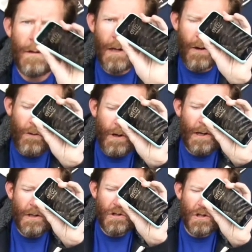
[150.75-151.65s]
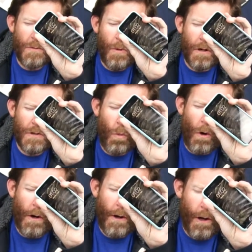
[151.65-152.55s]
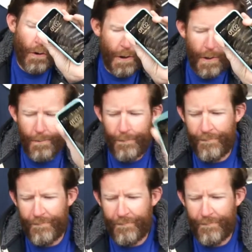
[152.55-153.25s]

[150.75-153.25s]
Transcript: currently just past 1 o'clock.